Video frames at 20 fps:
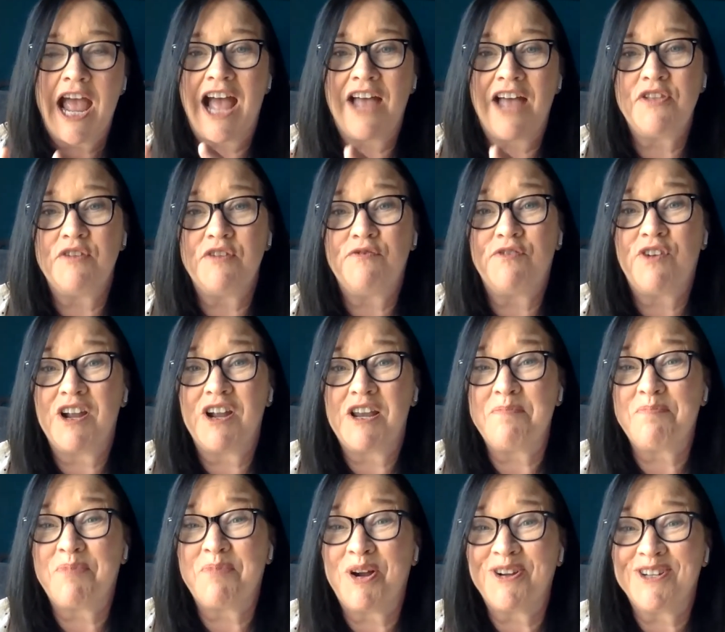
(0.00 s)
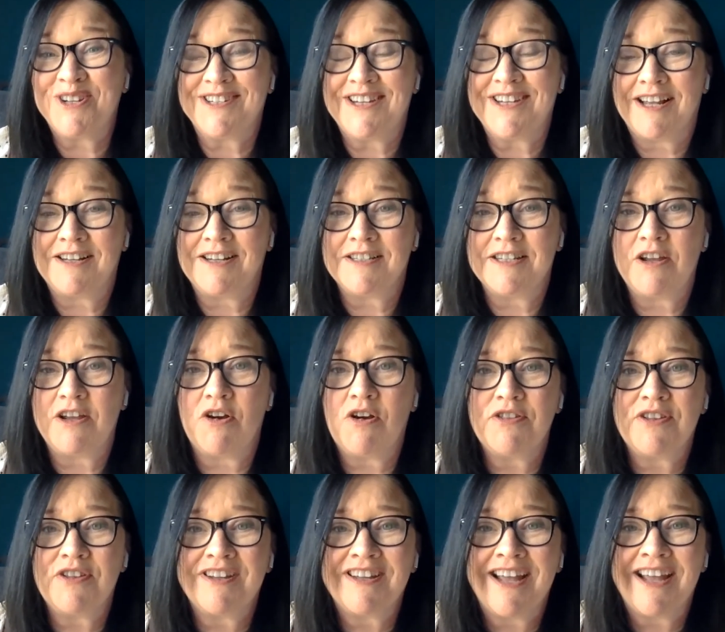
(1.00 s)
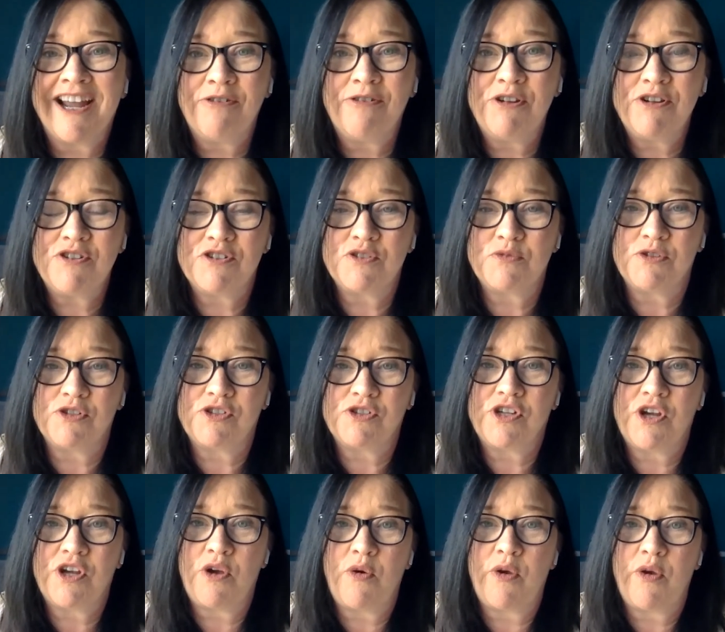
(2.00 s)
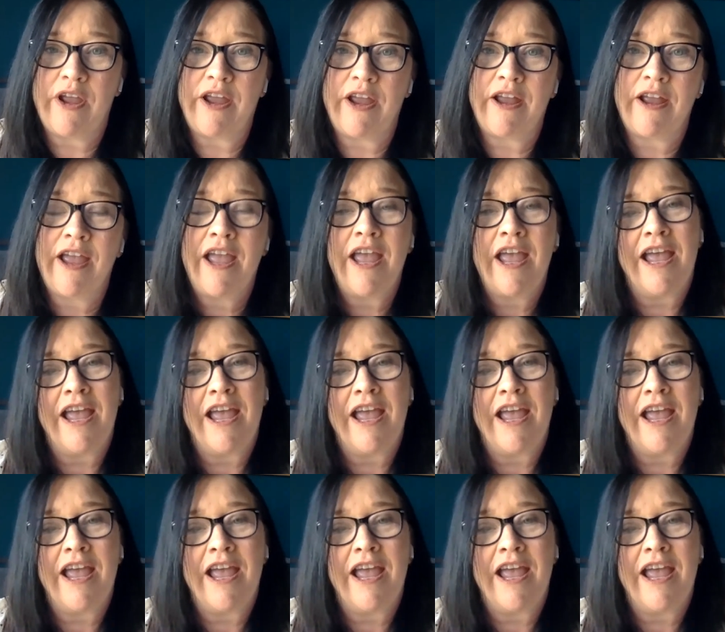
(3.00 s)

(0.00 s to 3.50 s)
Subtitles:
And then finally, personality. Are the characters we're showing